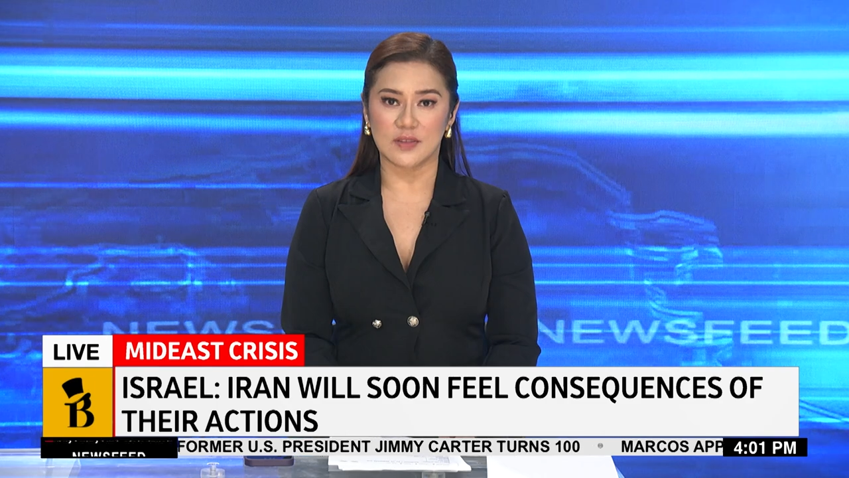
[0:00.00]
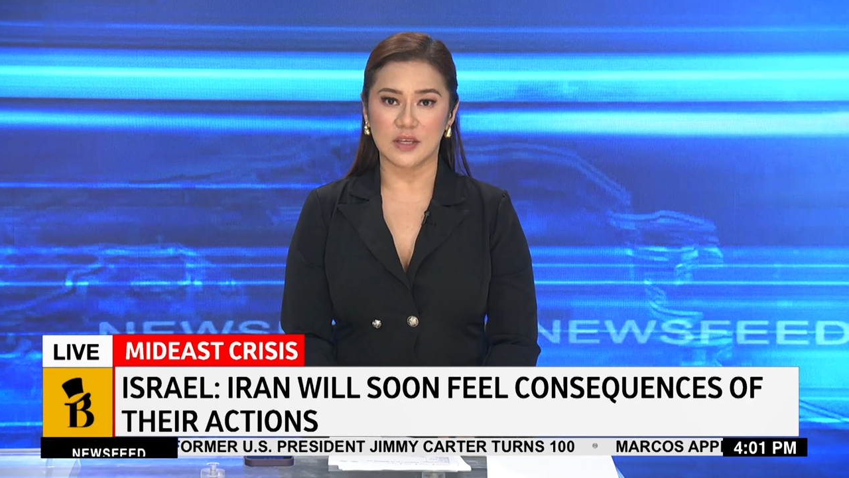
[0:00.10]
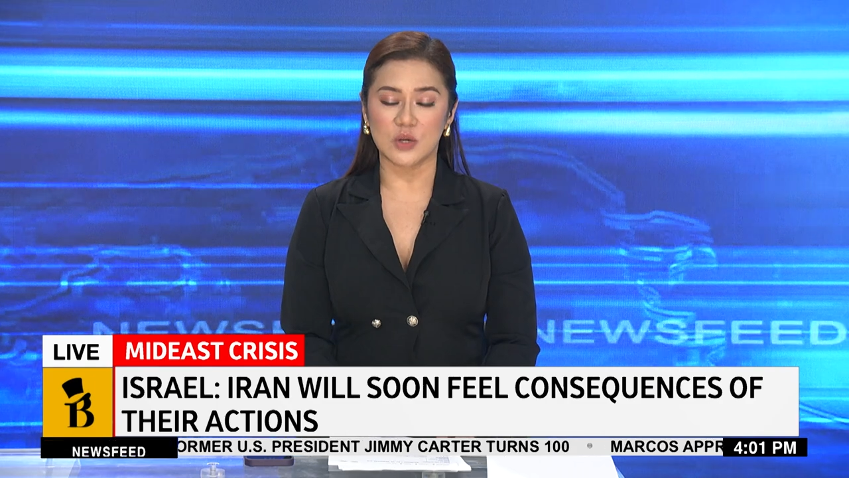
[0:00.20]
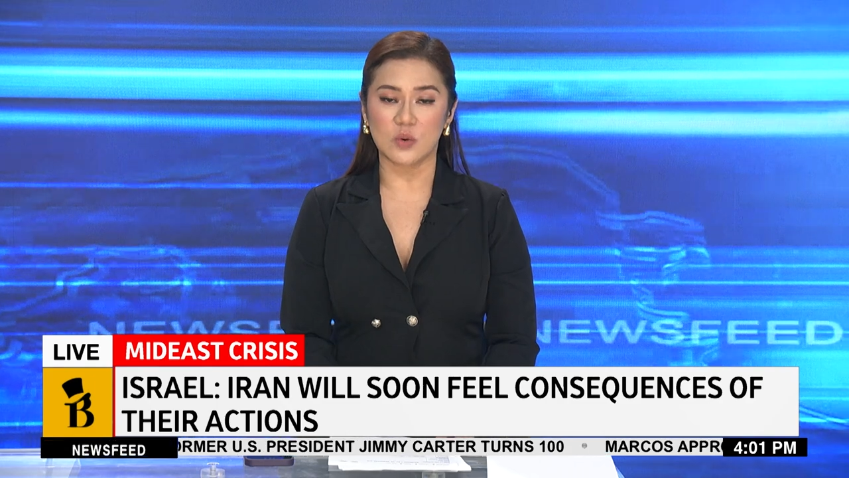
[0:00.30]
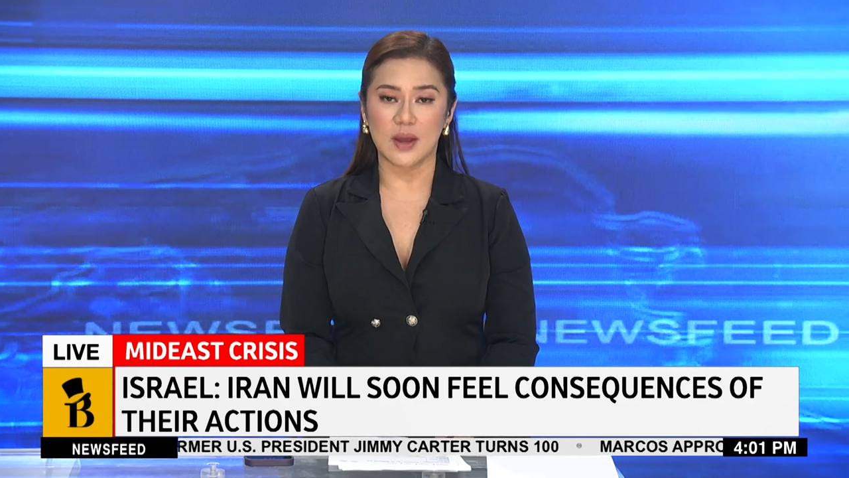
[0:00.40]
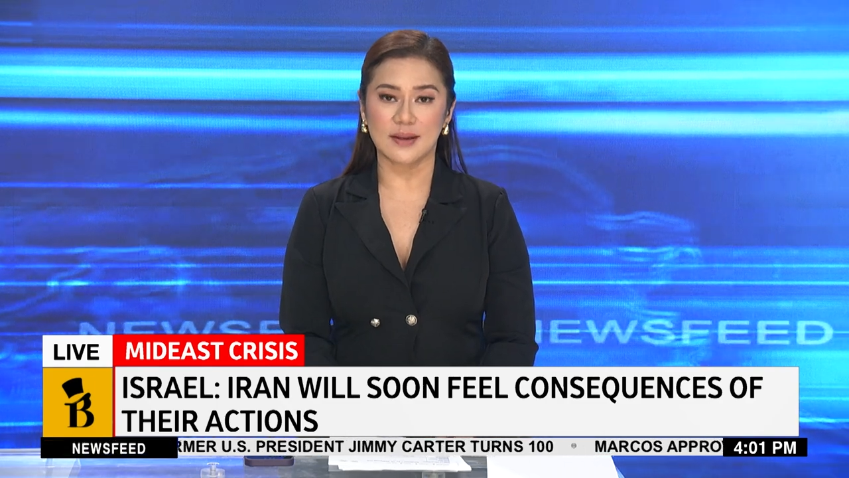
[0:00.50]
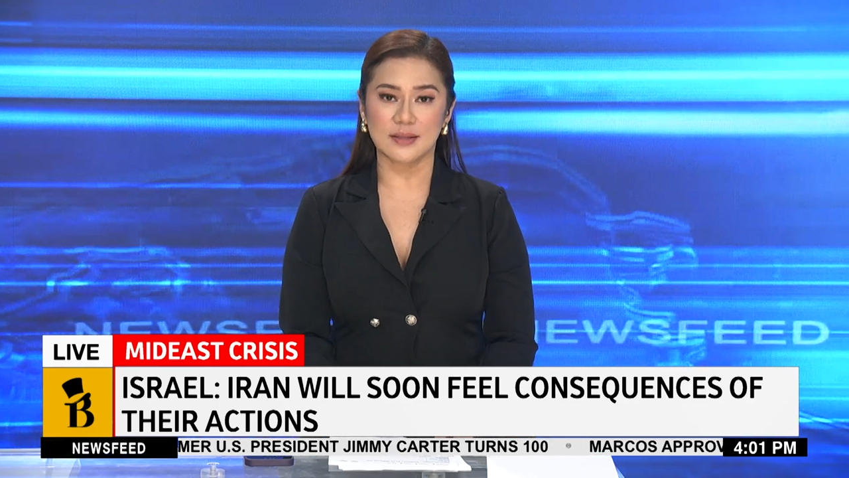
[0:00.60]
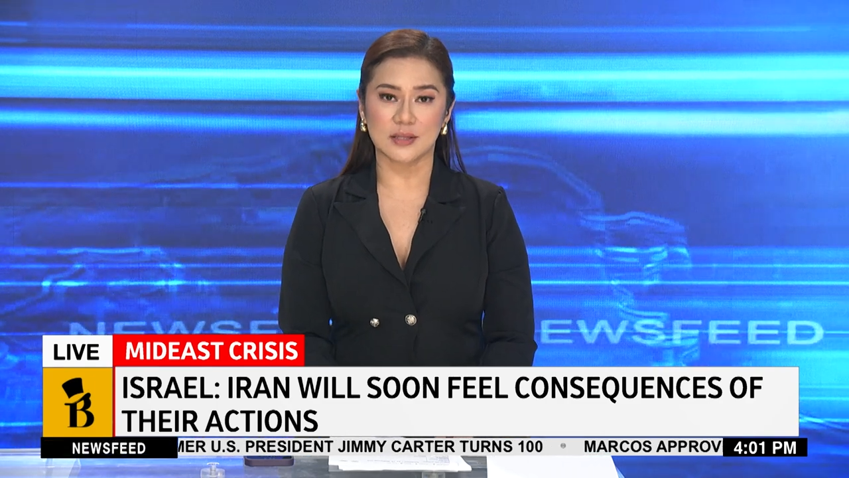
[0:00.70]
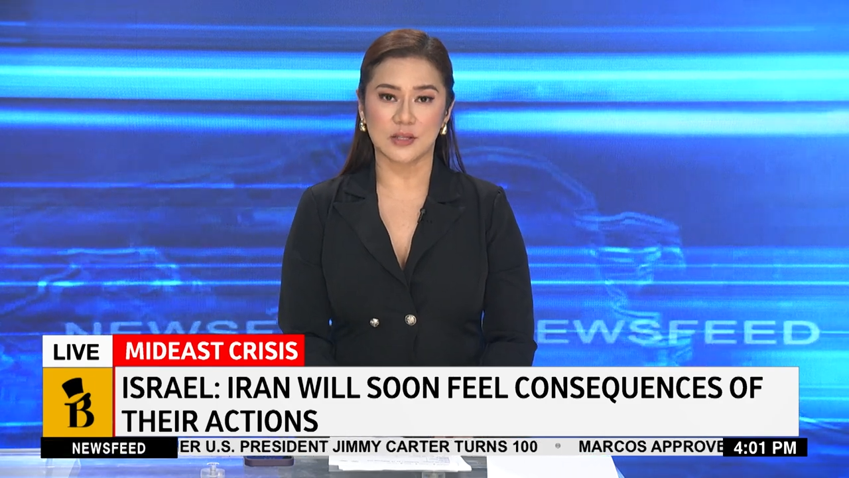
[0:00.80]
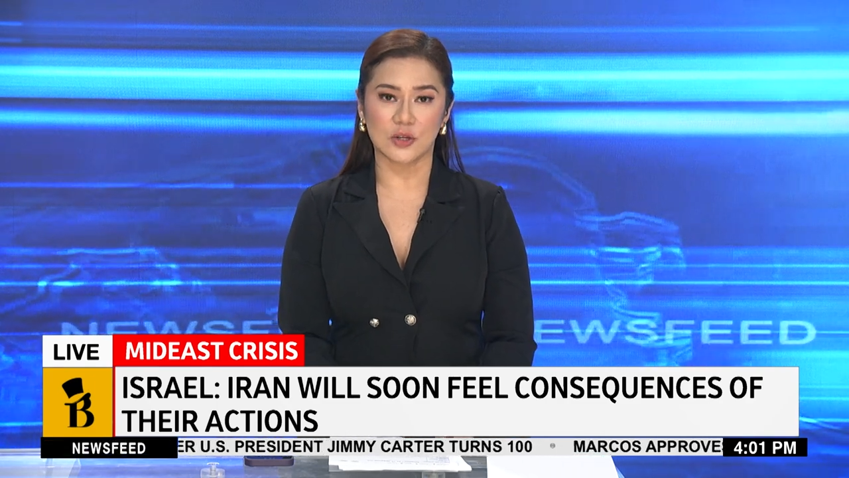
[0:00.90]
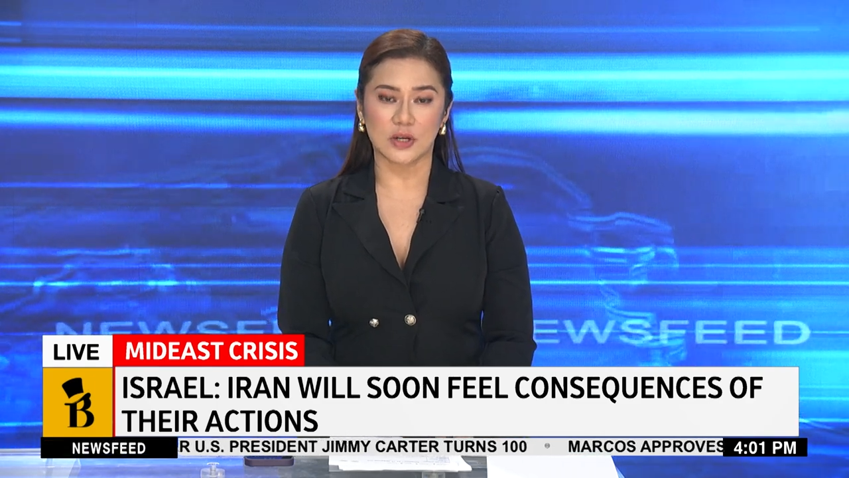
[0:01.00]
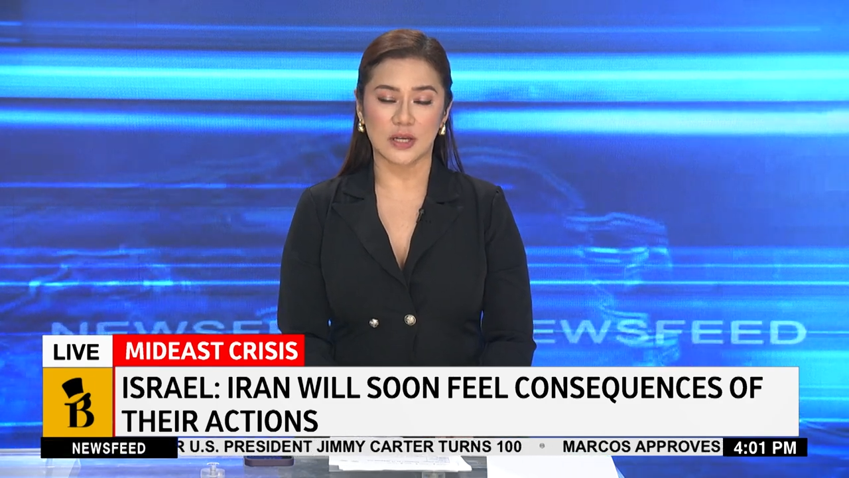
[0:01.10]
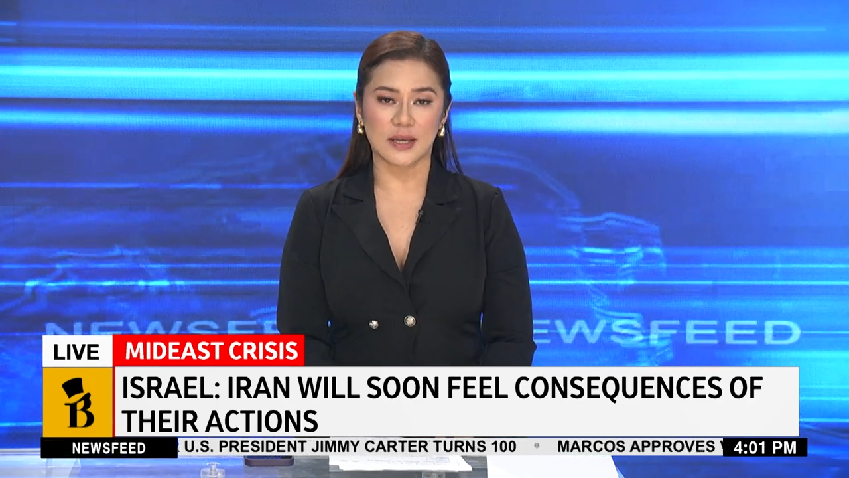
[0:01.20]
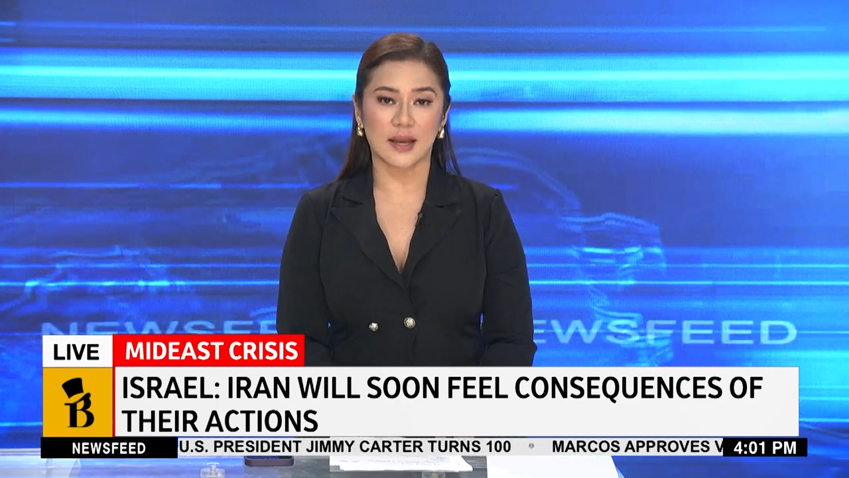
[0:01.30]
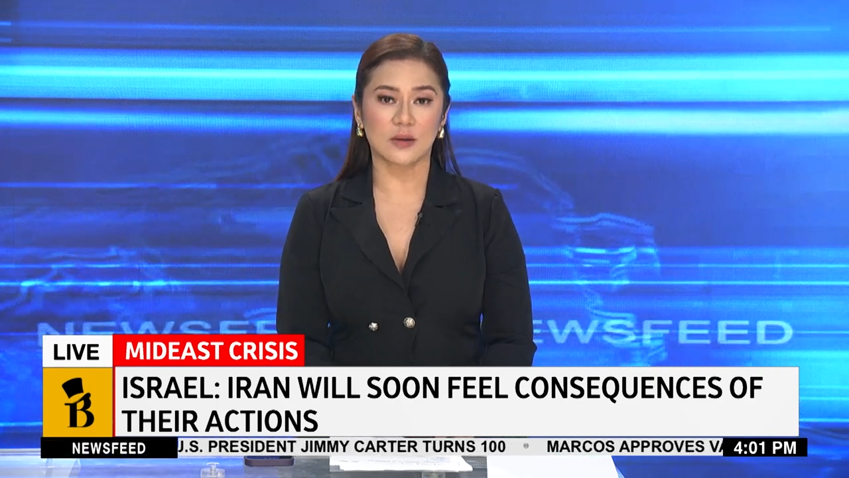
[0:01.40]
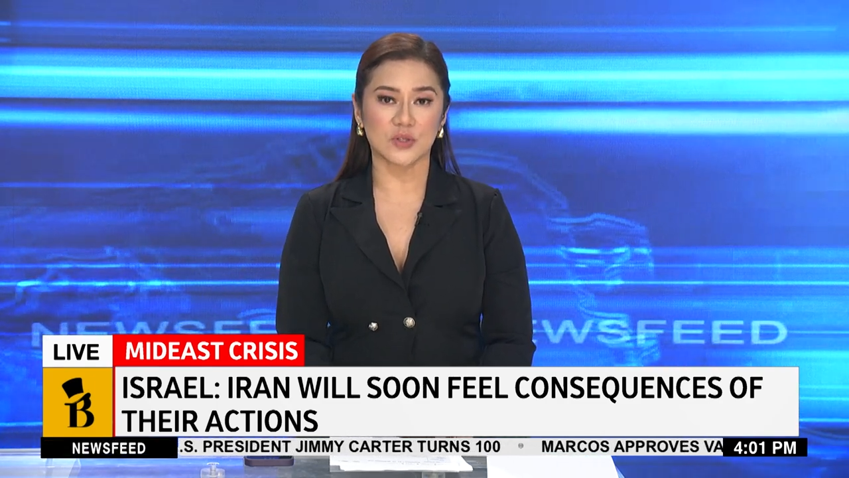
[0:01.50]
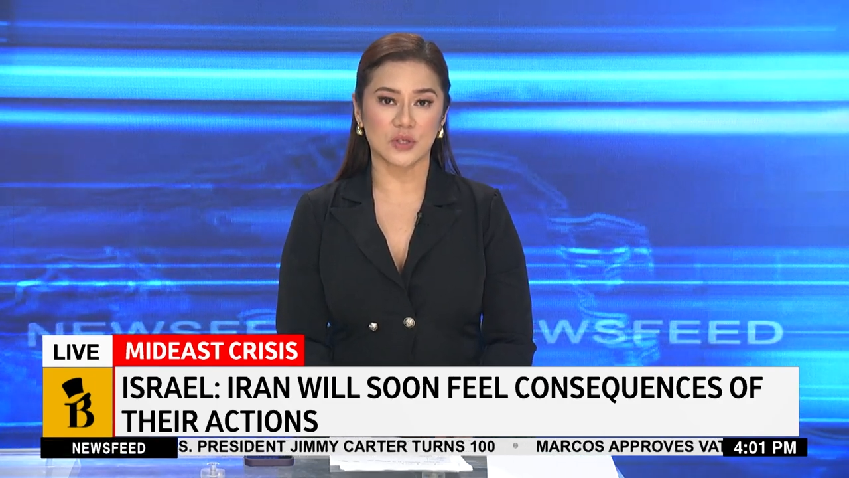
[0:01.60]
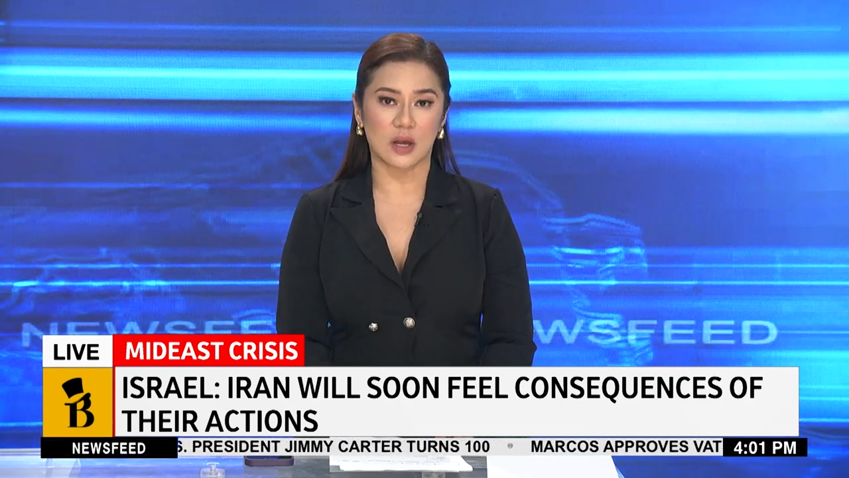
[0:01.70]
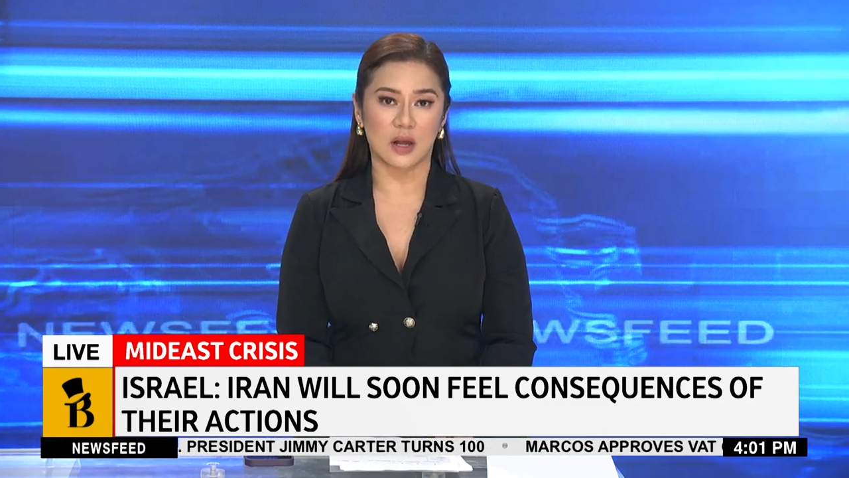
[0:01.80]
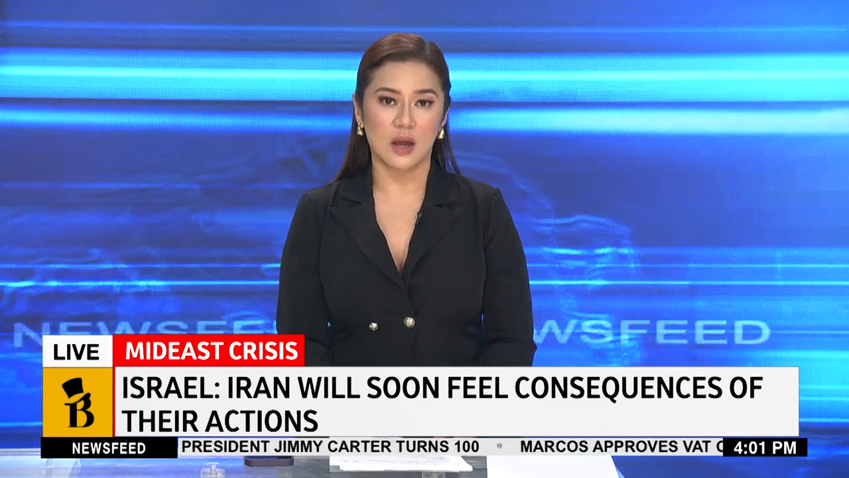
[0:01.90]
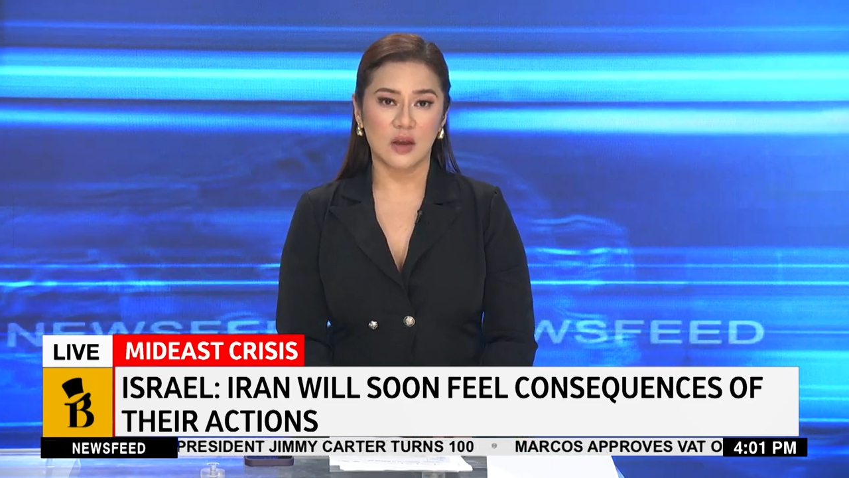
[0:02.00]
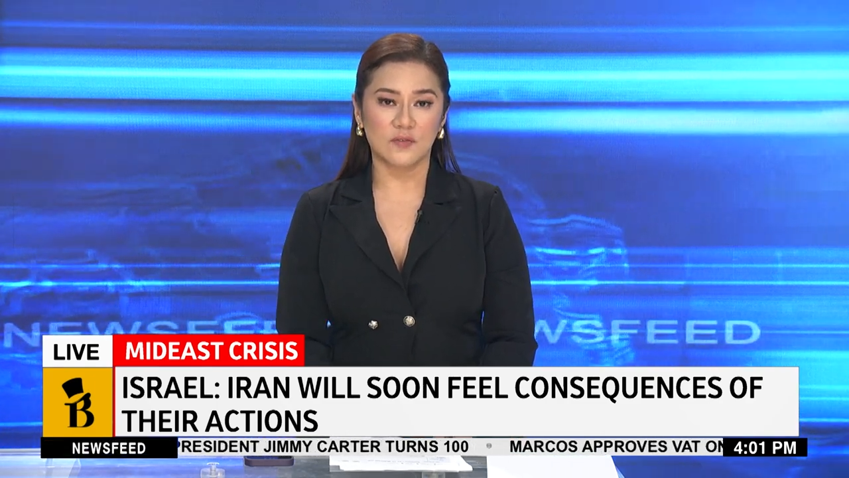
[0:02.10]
of the U N Security Council